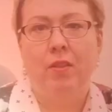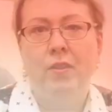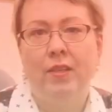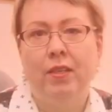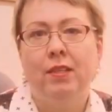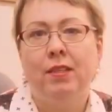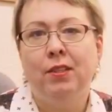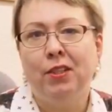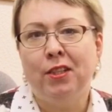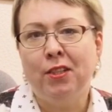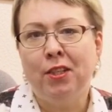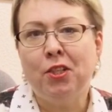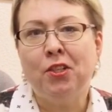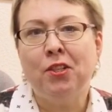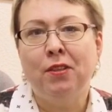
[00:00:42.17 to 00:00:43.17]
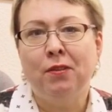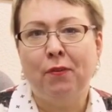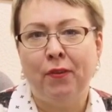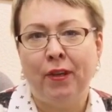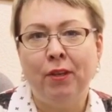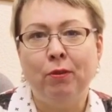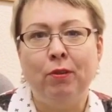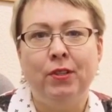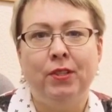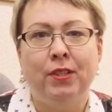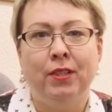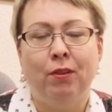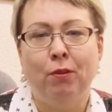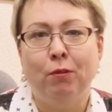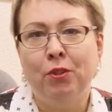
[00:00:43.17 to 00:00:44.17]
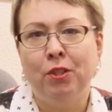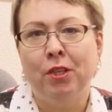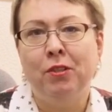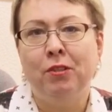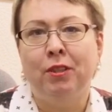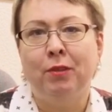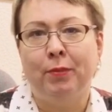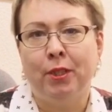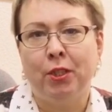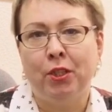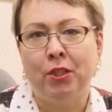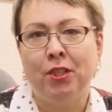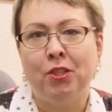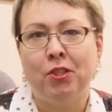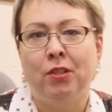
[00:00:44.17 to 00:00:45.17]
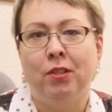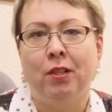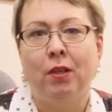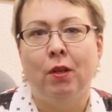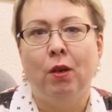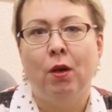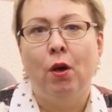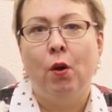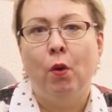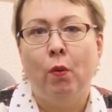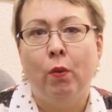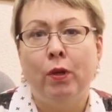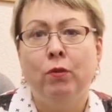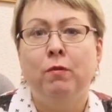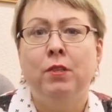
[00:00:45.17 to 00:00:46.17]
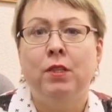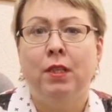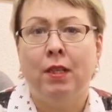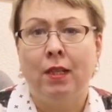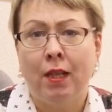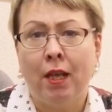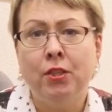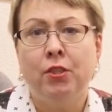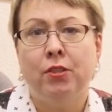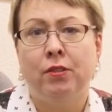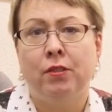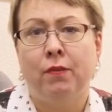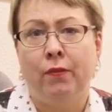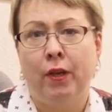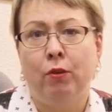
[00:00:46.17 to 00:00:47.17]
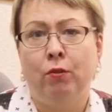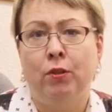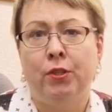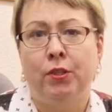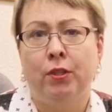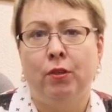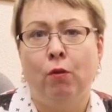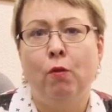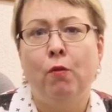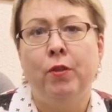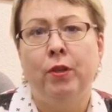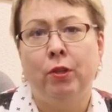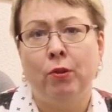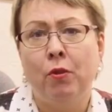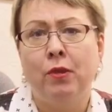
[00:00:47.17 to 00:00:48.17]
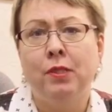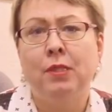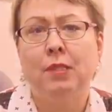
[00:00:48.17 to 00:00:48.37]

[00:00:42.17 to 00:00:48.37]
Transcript: The International Faculty of General Practitioner, one of the largest faculty of the Northern